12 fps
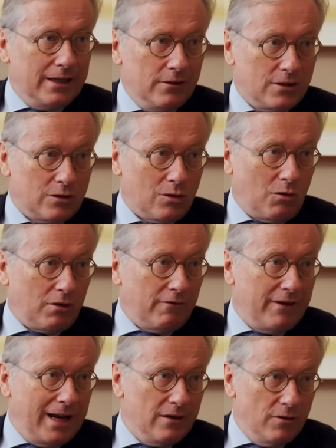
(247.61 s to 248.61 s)
good store of
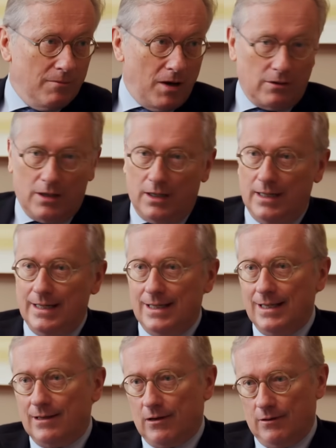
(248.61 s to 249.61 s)
value among
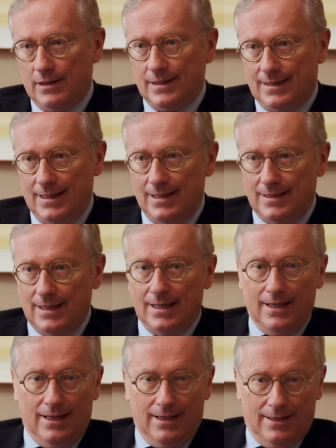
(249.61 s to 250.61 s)
leading currencies
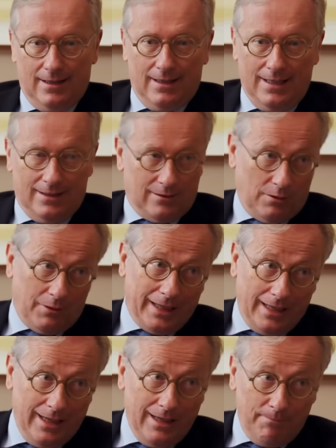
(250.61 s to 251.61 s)

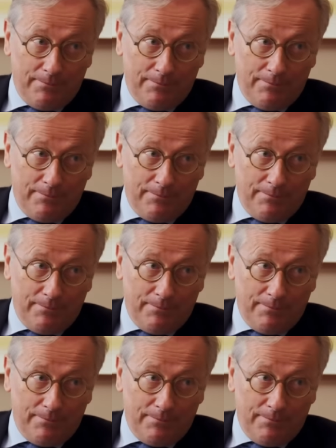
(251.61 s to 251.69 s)
historically.